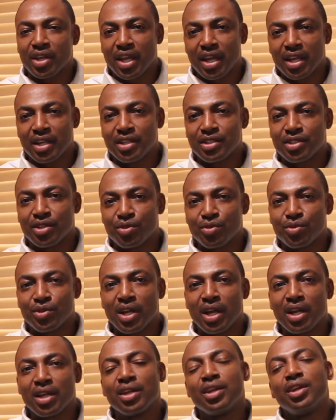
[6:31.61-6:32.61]
Kenneth
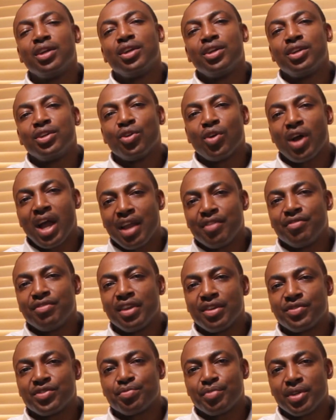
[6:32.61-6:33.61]
Emuda, your
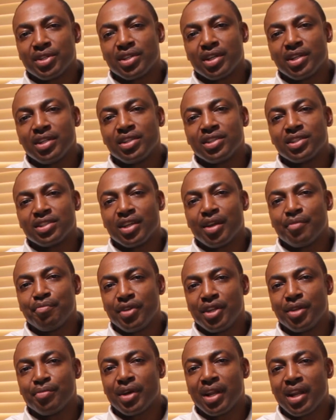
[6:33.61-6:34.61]
IVF specialist,
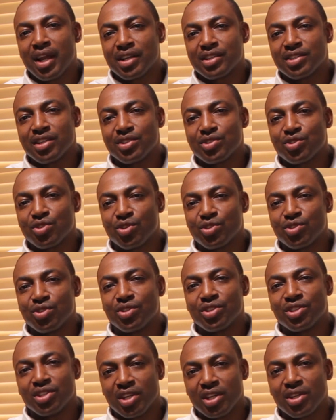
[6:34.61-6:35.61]
minimal access surgeon.
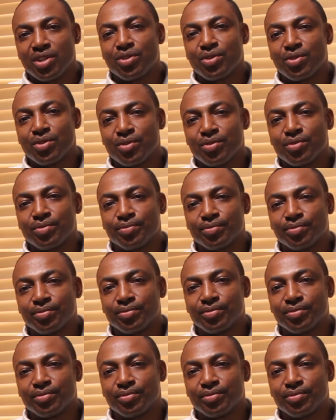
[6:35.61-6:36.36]
Thank you.